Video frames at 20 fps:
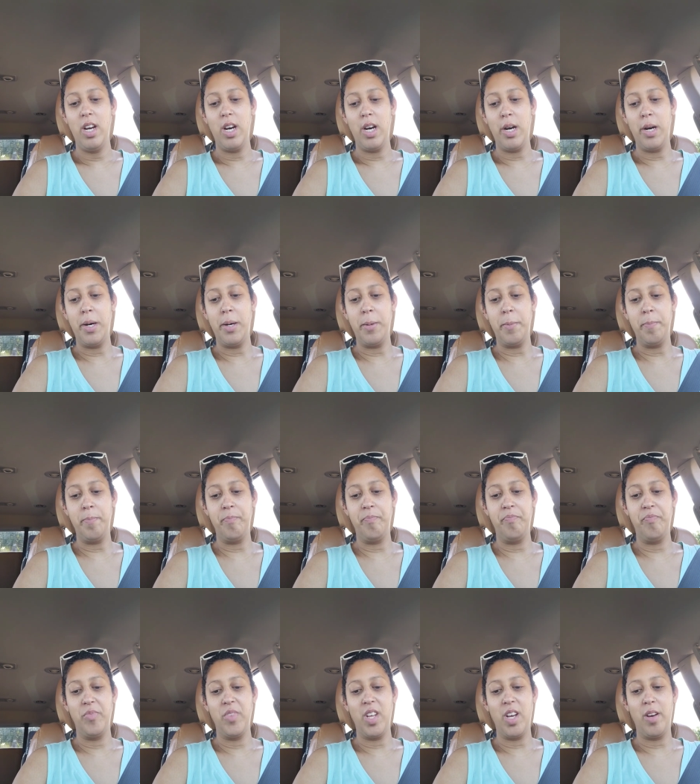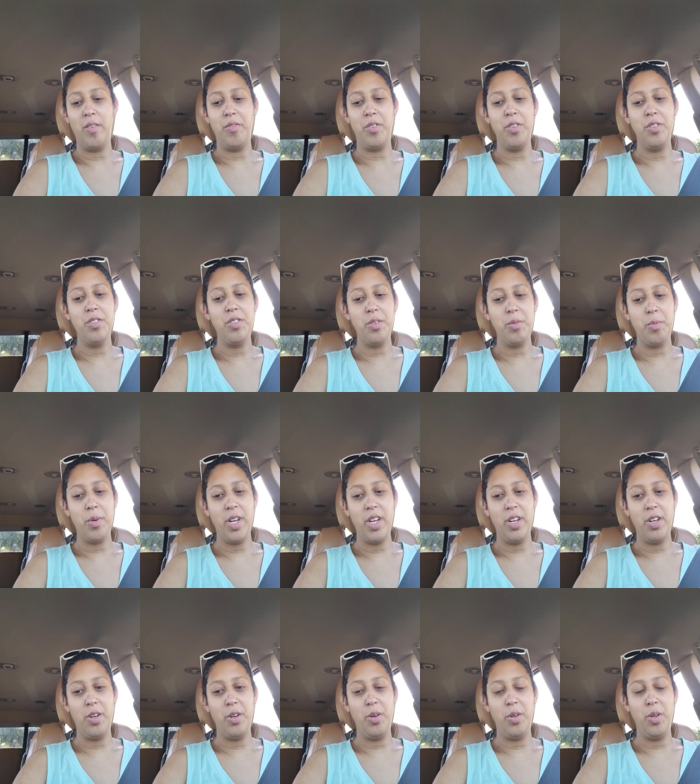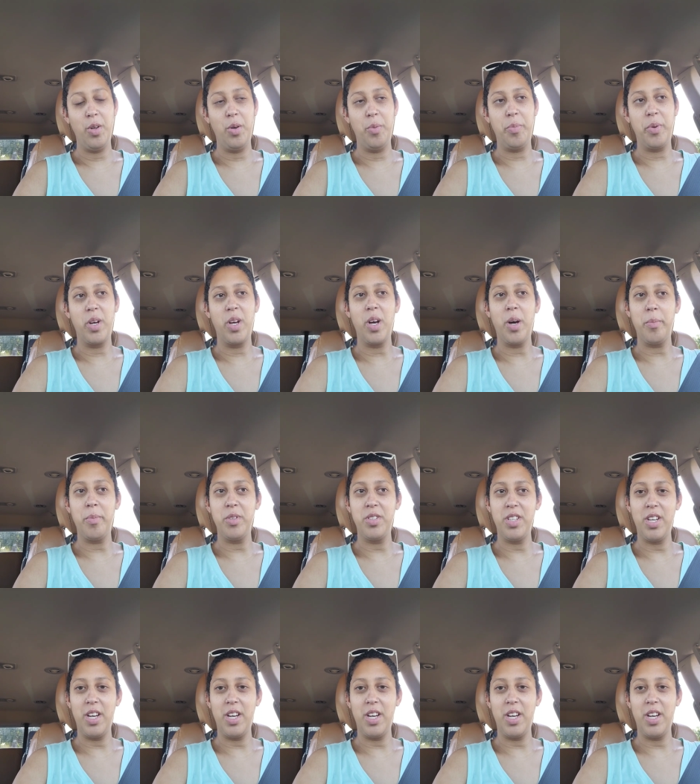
Um, I've used the weighted hula hoop a couple